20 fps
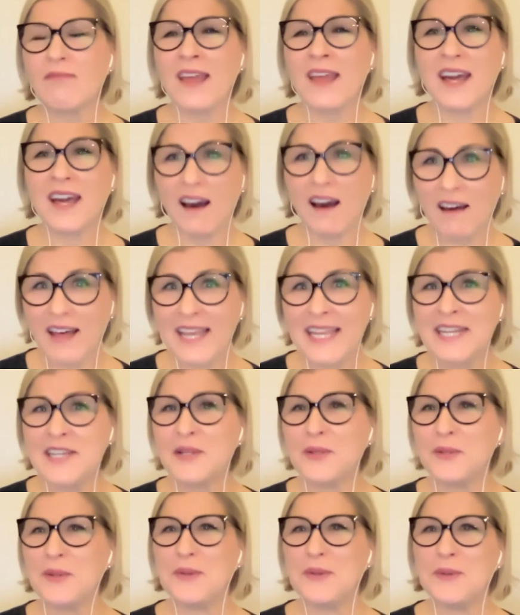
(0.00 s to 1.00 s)
guide
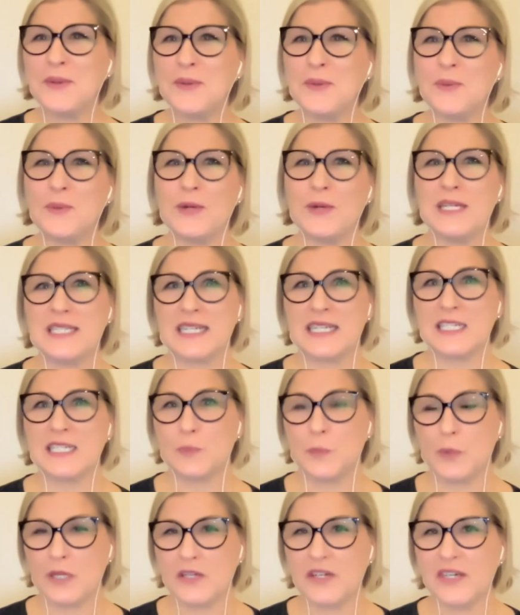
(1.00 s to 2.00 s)
who was
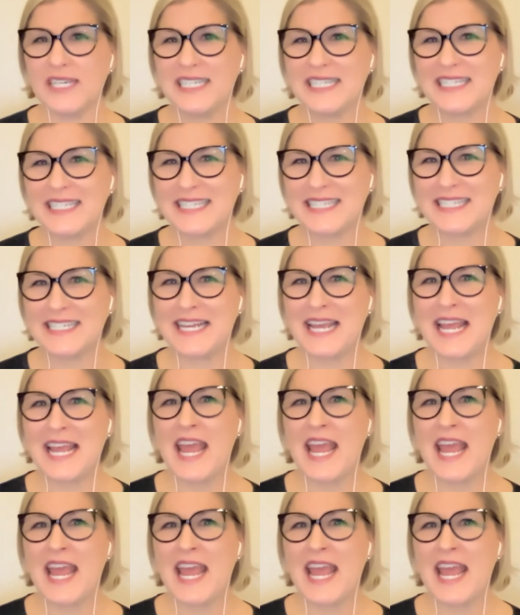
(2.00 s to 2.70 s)
experienced